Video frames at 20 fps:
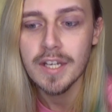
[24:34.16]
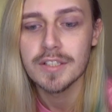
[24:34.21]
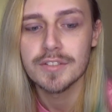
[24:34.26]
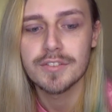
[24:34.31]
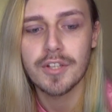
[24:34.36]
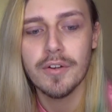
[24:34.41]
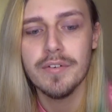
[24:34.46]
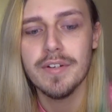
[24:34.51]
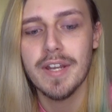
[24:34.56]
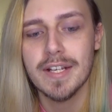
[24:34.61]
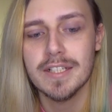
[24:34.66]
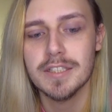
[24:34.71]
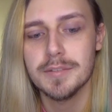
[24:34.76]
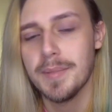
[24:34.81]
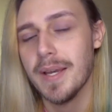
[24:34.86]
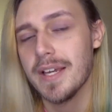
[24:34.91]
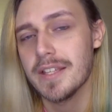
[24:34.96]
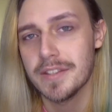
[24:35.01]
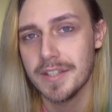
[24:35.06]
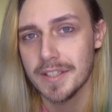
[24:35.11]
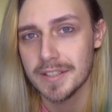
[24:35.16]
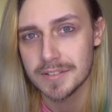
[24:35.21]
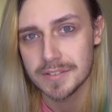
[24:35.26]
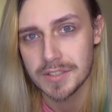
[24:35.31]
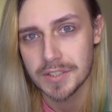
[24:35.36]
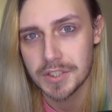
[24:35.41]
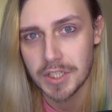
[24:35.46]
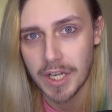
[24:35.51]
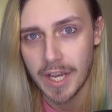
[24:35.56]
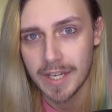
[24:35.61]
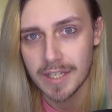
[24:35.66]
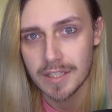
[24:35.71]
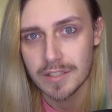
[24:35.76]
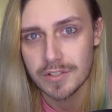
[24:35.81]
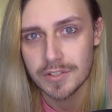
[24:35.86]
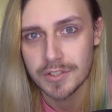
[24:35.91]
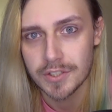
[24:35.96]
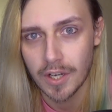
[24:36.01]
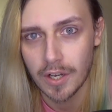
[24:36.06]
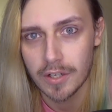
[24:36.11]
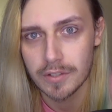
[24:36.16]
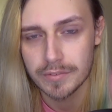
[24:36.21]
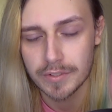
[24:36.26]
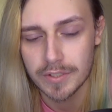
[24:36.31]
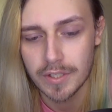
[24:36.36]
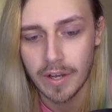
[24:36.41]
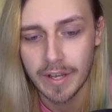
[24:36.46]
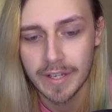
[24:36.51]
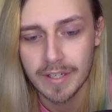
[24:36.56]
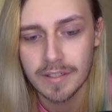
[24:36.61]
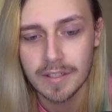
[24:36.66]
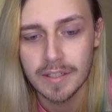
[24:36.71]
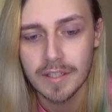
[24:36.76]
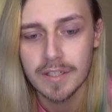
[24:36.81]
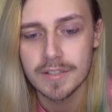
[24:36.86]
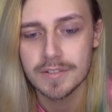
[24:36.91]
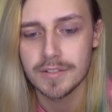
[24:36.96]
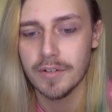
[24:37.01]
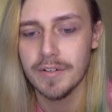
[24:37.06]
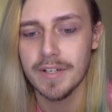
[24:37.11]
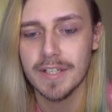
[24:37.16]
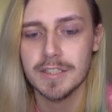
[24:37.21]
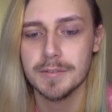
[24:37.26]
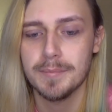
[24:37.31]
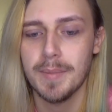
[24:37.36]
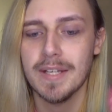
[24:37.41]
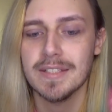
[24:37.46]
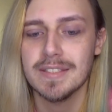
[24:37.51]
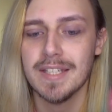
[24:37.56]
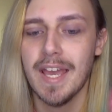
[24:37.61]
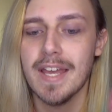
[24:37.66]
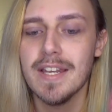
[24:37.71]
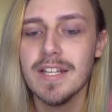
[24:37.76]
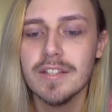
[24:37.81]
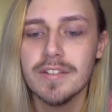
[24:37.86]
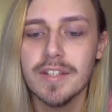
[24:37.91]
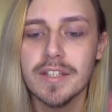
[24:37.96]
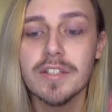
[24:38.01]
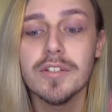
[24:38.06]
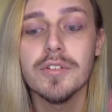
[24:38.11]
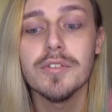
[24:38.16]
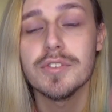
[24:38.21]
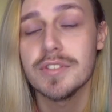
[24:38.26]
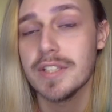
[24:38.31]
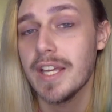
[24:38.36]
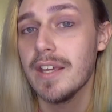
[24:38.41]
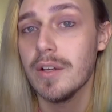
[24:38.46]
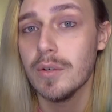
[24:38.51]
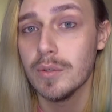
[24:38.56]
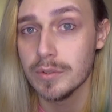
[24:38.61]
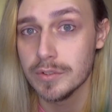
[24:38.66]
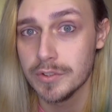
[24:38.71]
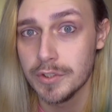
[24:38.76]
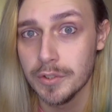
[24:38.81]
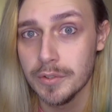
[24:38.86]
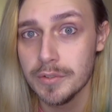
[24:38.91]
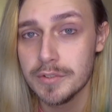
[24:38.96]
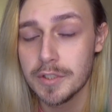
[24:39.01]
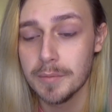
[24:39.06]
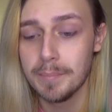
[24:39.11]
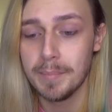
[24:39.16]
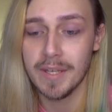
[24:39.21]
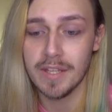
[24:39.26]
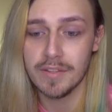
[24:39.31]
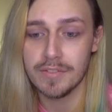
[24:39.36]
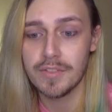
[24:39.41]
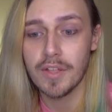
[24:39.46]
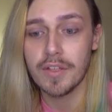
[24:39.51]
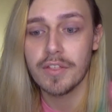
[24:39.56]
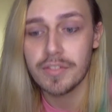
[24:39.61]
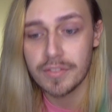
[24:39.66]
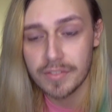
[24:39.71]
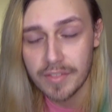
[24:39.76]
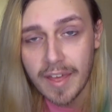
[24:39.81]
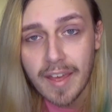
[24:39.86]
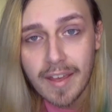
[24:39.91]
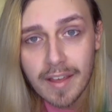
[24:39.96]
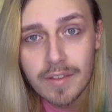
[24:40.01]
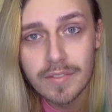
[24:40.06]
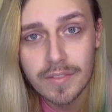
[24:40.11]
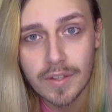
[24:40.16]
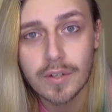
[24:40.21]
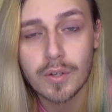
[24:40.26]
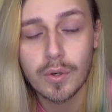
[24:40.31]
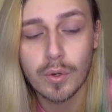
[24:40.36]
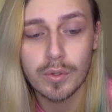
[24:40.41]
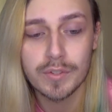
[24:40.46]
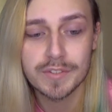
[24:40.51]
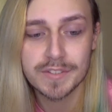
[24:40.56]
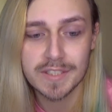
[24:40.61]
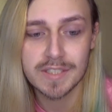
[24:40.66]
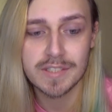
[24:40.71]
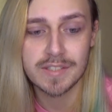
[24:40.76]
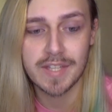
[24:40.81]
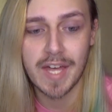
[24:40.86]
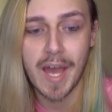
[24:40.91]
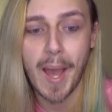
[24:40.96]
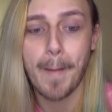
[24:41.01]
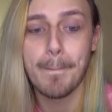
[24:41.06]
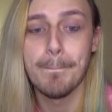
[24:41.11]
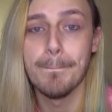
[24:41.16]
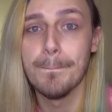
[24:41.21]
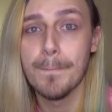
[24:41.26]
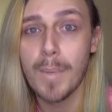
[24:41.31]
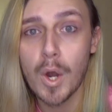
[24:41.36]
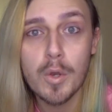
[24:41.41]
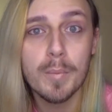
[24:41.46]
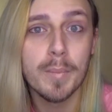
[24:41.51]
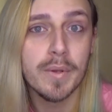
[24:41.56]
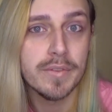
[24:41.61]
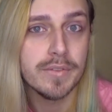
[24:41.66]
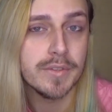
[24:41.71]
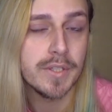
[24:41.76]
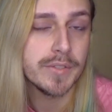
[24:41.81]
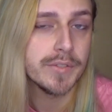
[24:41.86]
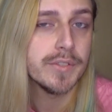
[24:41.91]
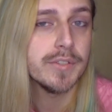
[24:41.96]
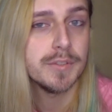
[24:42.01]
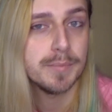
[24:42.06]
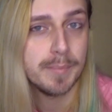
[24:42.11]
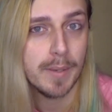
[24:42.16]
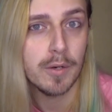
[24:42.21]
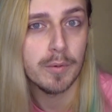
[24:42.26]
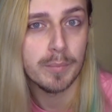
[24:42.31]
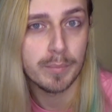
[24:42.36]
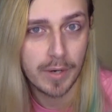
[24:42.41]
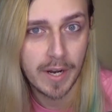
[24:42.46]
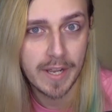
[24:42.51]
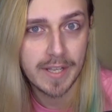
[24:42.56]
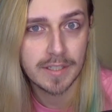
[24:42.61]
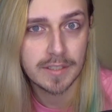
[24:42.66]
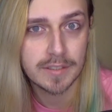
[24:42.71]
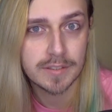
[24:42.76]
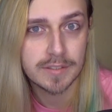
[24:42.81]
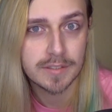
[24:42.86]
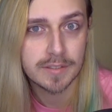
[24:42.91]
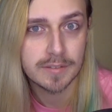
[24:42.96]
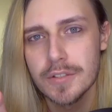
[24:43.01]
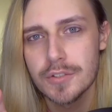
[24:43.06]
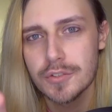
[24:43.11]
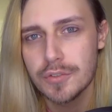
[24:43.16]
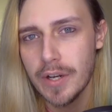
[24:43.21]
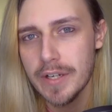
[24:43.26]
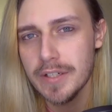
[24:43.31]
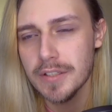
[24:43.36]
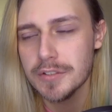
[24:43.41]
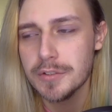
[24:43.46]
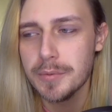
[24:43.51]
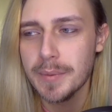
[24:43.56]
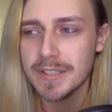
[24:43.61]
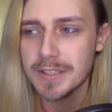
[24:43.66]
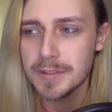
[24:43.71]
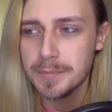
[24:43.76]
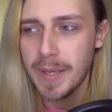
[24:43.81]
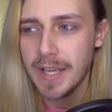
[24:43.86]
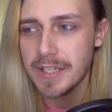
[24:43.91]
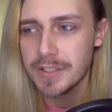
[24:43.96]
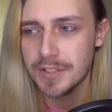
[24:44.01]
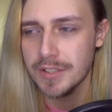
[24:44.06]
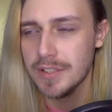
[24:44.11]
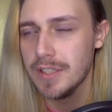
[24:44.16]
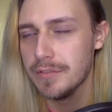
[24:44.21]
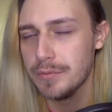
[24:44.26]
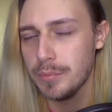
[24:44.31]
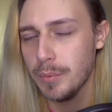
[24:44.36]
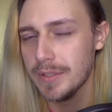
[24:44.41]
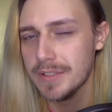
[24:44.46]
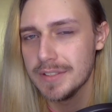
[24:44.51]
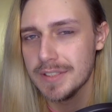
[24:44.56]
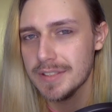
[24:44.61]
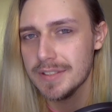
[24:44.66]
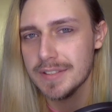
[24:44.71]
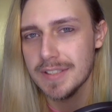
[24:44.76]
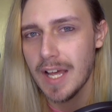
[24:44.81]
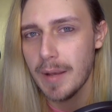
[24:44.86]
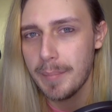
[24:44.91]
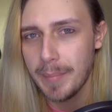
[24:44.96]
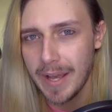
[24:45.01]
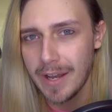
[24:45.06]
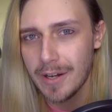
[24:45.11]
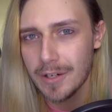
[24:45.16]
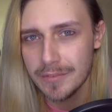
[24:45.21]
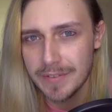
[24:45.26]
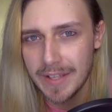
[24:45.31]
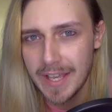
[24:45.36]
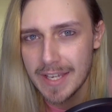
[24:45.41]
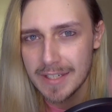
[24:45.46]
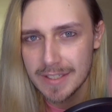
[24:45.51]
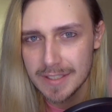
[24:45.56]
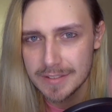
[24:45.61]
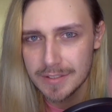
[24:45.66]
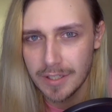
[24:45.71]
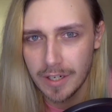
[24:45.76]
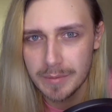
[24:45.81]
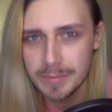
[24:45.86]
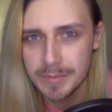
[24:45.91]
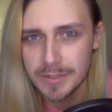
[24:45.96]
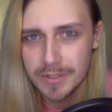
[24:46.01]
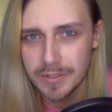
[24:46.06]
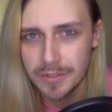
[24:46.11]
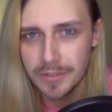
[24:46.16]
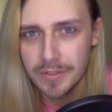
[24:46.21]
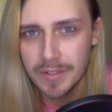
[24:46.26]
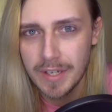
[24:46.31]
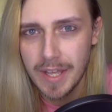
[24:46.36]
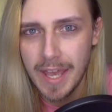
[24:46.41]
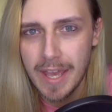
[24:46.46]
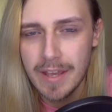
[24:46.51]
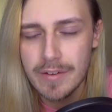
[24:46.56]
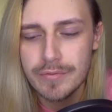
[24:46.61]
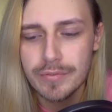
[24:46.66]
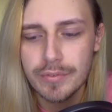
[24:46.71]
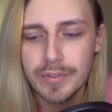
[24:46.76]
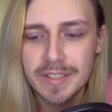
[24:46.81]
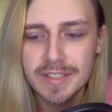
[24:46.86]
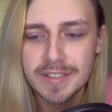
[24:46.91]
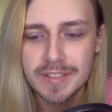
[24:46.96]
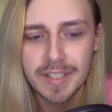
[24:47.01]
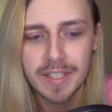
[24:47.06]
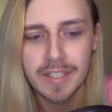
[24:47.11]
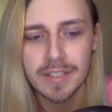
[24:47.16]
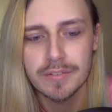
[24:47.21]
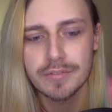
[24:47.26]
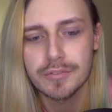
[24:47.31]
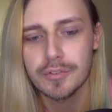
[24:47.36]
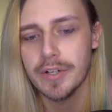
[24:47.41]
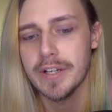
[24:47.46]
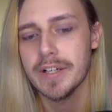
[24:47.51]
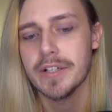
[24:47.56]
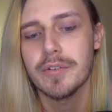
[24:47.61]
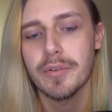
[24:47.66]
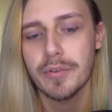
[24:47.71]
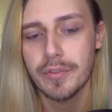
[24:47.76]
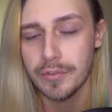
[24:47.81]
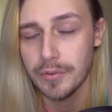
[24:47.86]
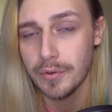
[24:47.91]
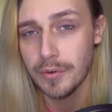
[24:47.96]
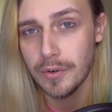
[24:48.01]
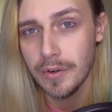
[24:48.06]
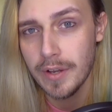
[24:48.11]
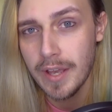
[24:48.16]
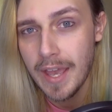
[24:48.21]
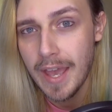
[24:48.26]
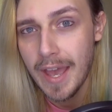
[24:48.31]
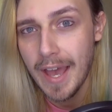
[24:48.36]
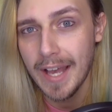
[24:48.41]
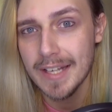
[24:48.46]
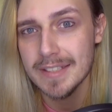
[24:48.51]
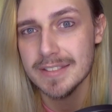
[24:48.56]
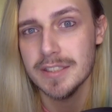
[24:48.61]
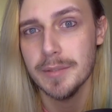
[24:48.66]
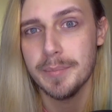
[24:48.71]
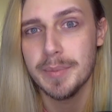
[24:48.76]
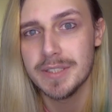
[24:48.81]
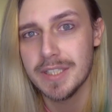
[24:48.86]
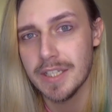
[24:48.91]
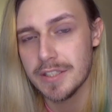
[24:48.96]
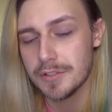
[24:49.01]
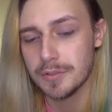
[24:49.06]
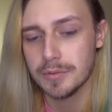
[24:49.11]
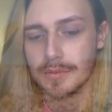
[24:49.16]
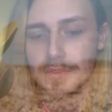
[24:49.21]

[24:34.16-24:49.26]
Don't expect things to change overnight. Don't expect anything you say or do to be the thing that causes that moment that the spell breaks. Try not to expect your loved one to snap out of it anytime soon. Every seed of critical thought has the potential